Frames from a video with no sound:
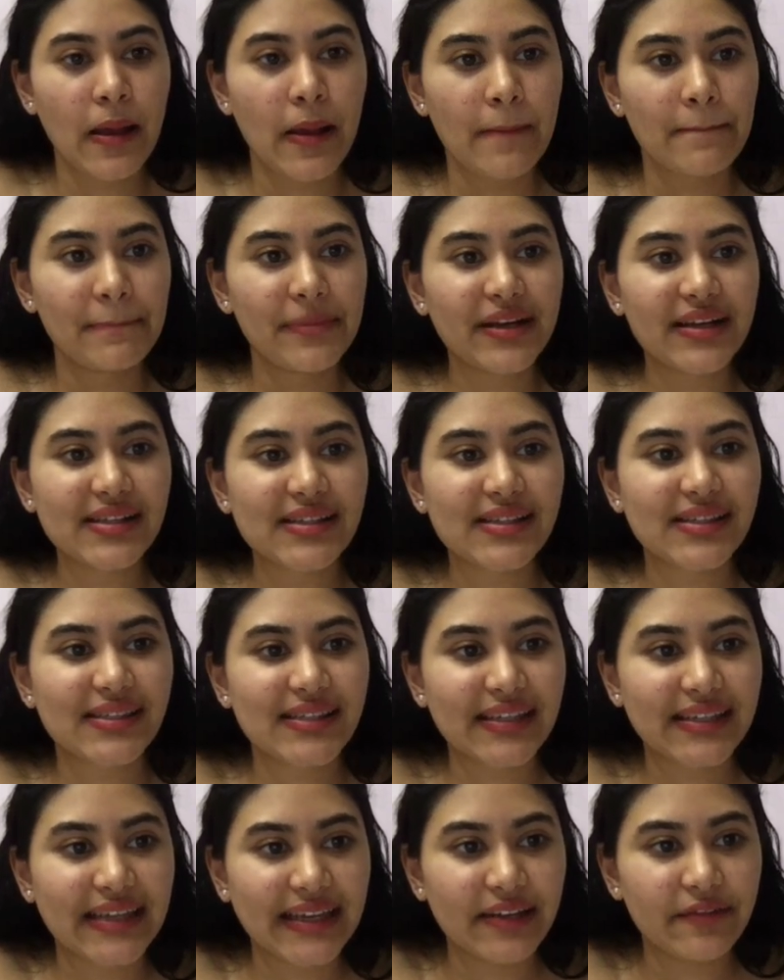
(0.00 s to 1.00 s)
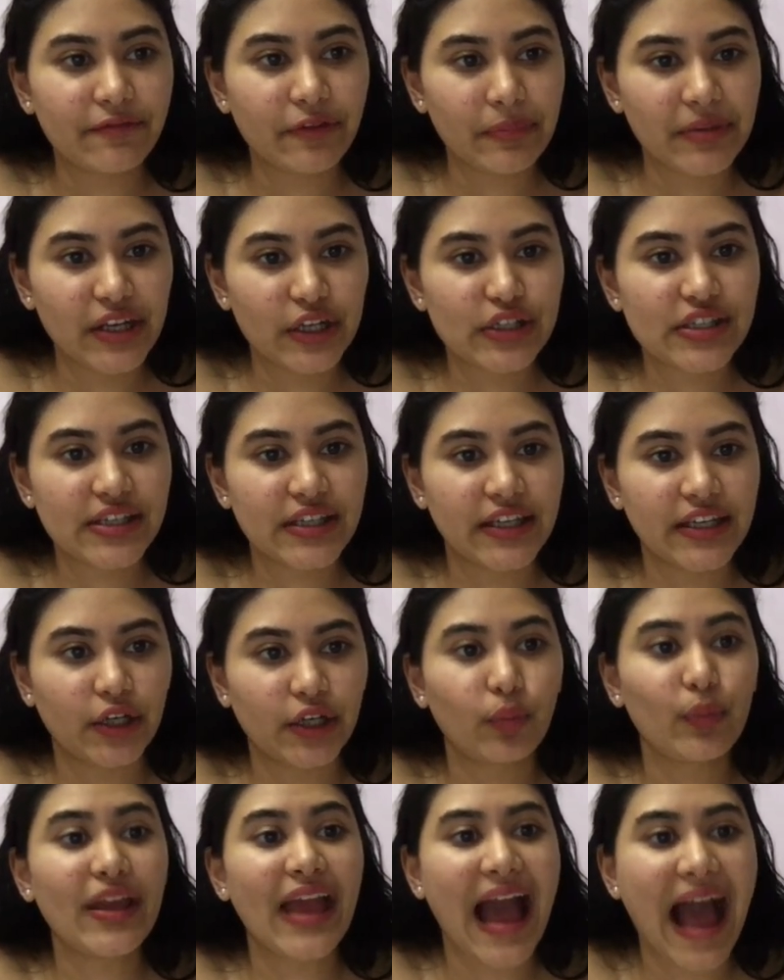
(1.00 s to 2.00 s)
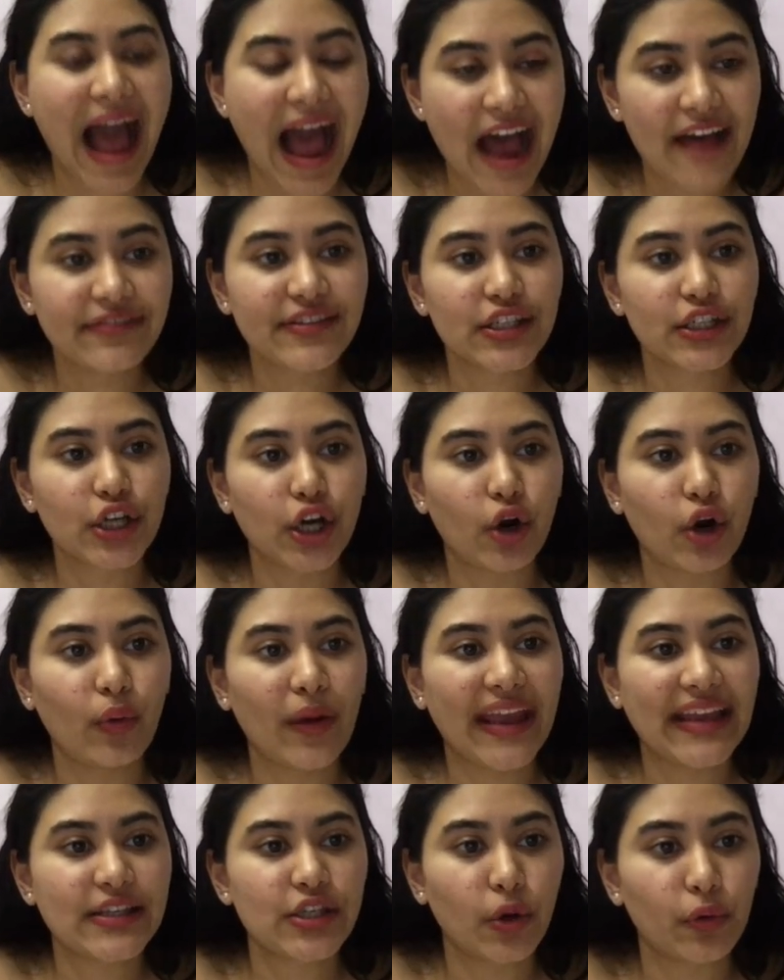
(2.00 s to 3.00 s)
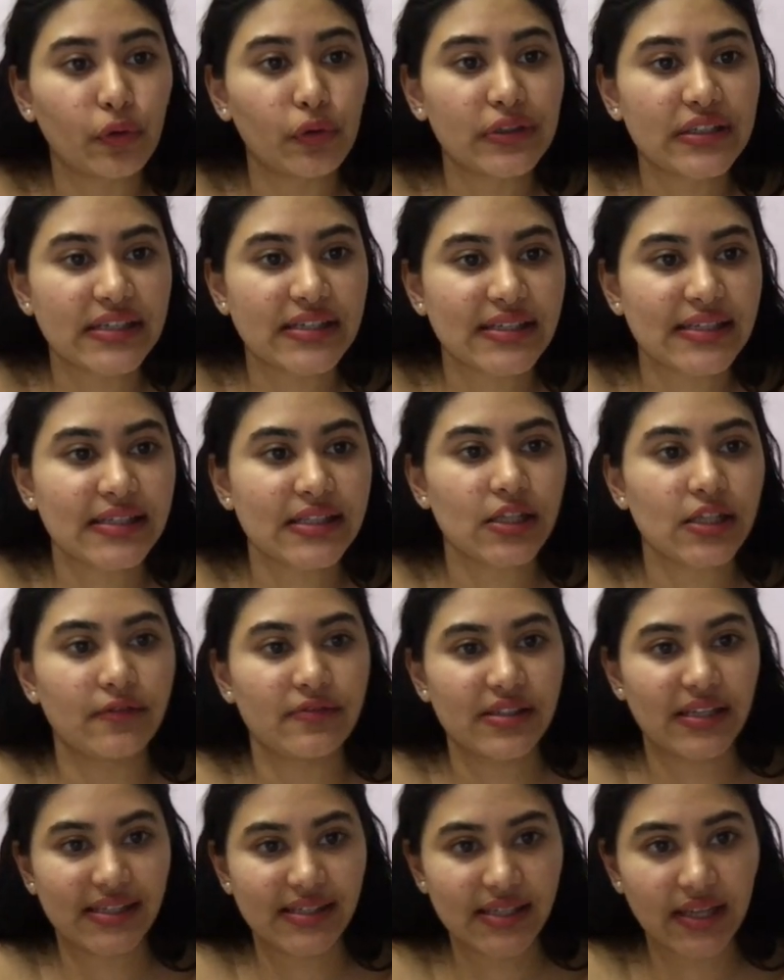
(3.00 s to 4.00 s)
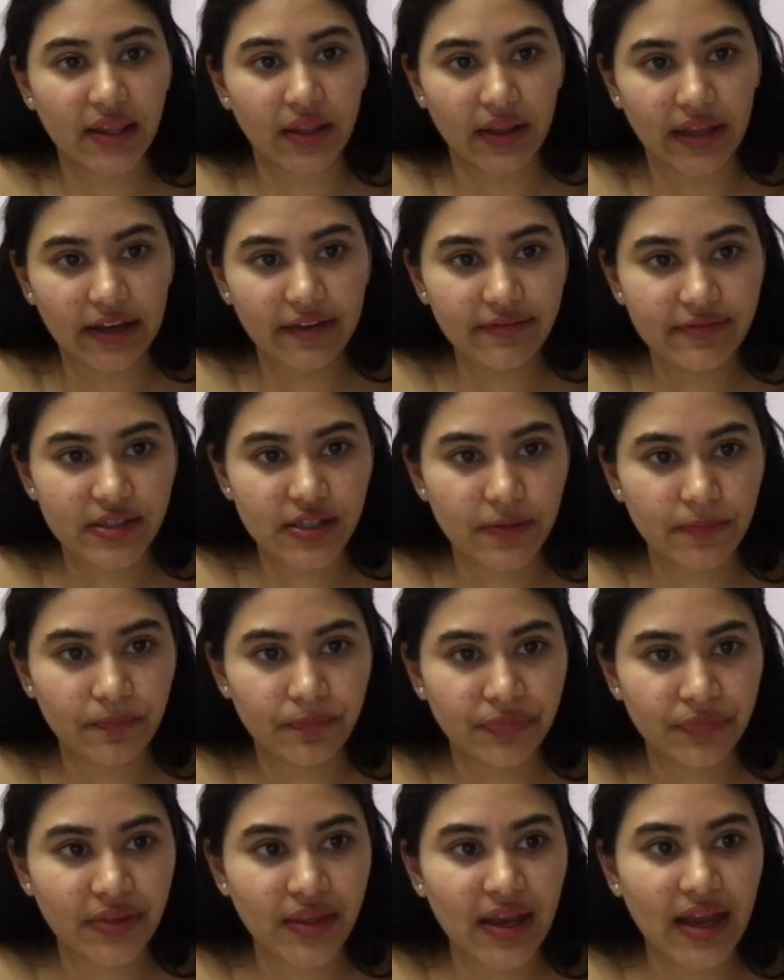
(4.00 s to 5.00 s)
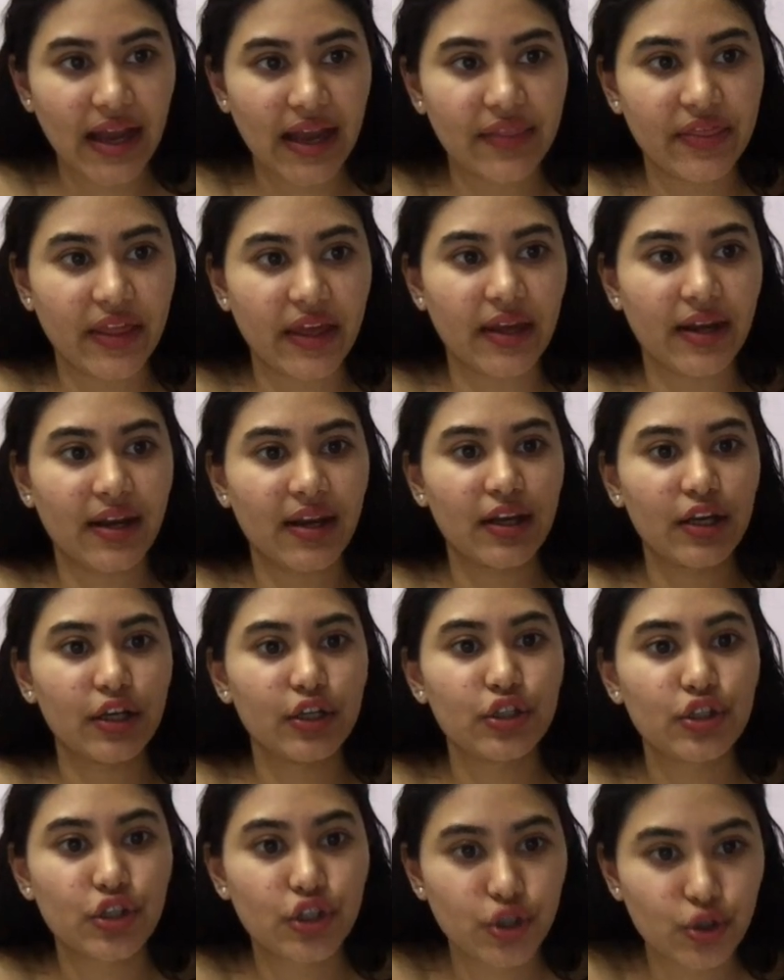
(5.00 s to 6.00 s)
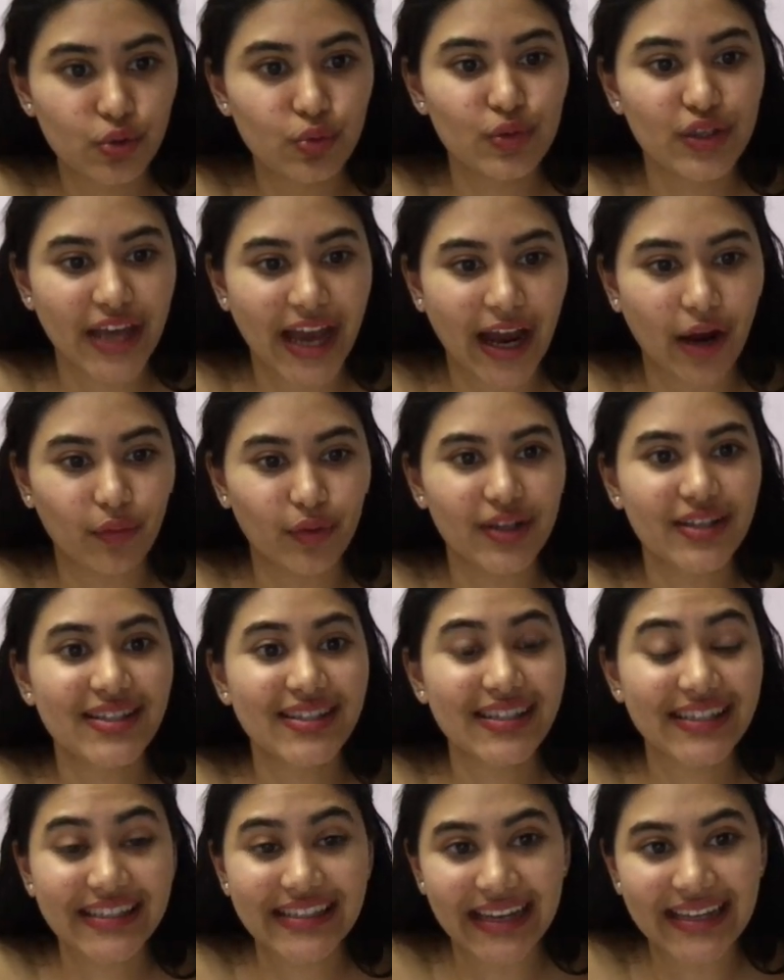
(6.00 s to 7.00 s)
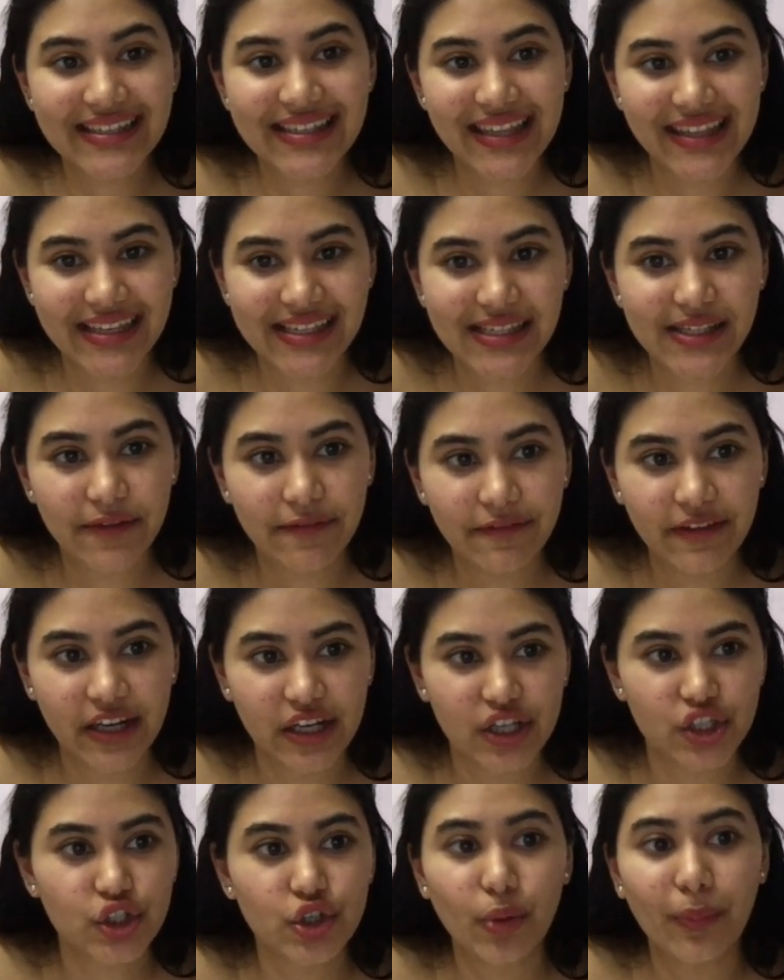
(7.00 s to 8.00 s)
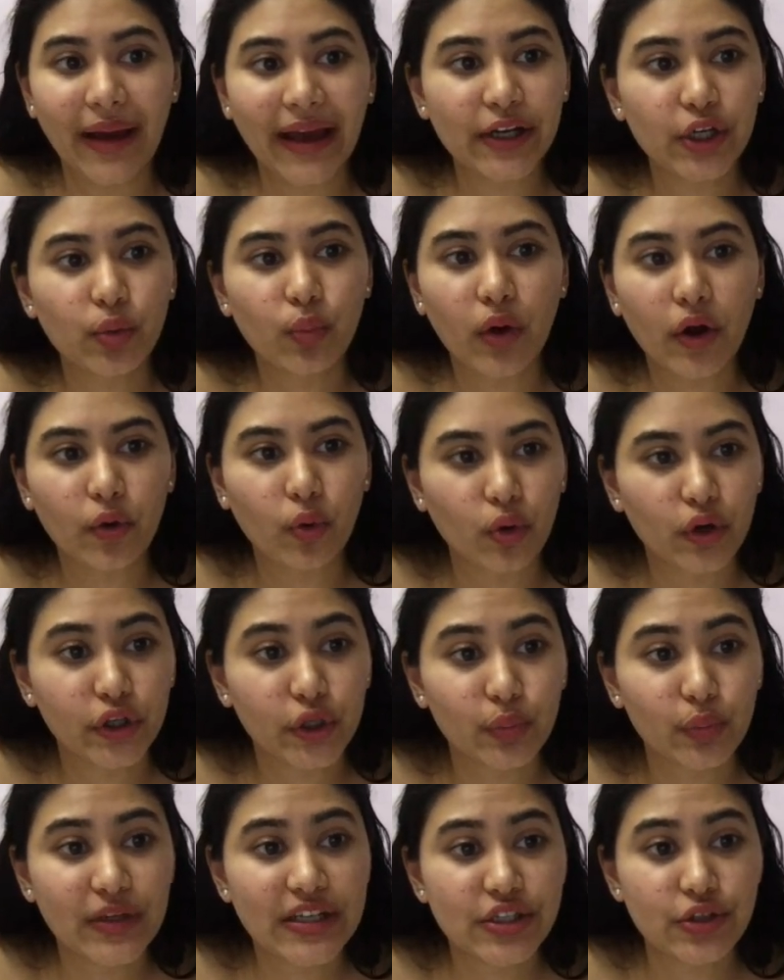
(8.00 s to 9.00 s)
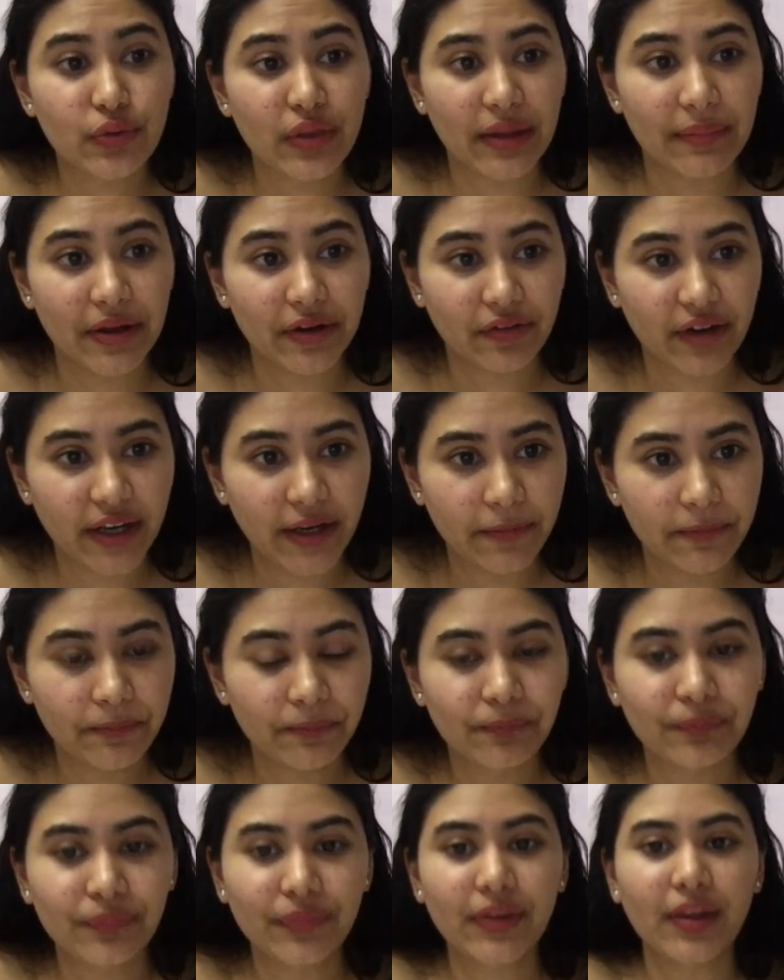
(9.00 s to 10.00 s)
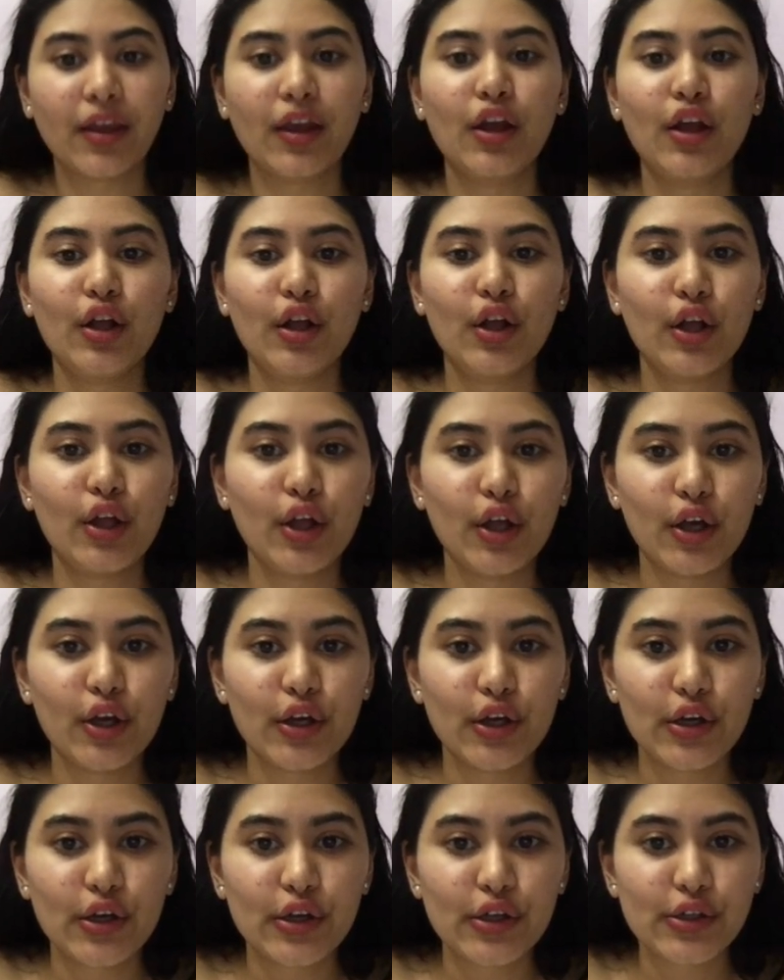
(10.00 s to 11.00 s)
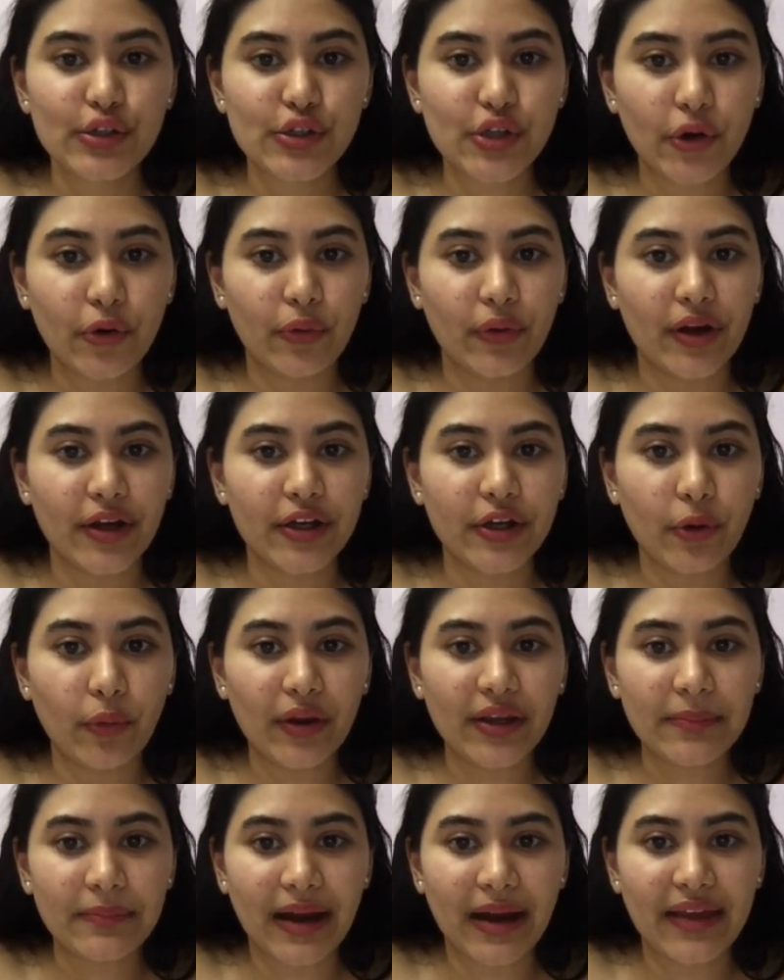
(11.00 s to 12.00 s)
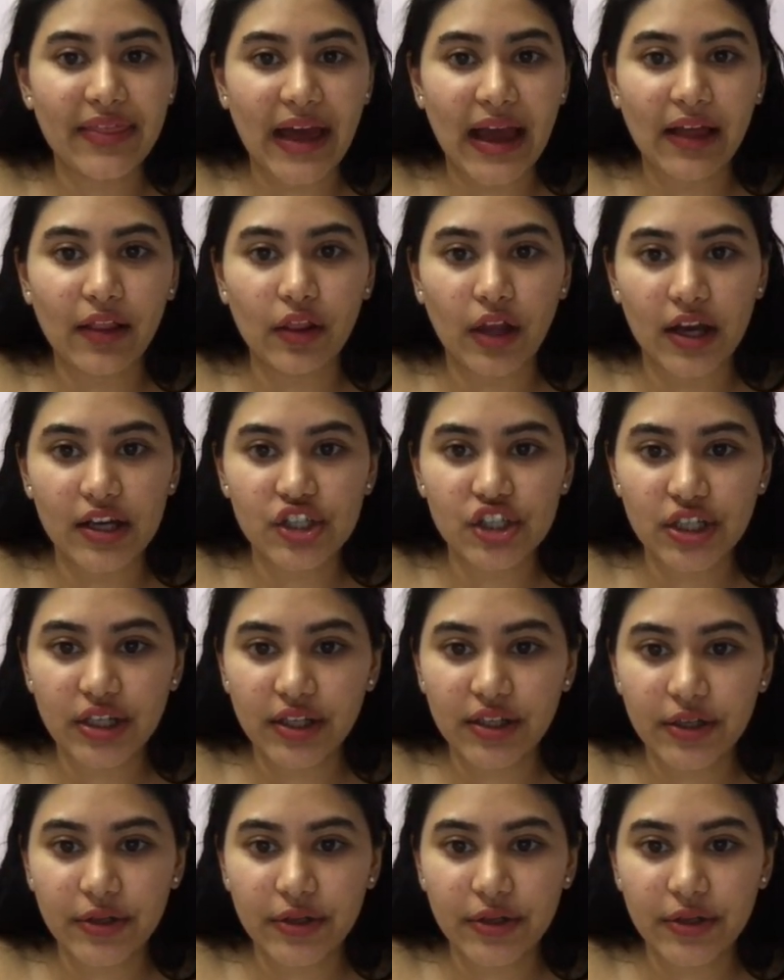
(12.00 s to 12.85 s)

Because to get from here to here, we have to go a total distance of six to the left and then two down to get to this finish, no matter what order we do them in, right? So going by that logic,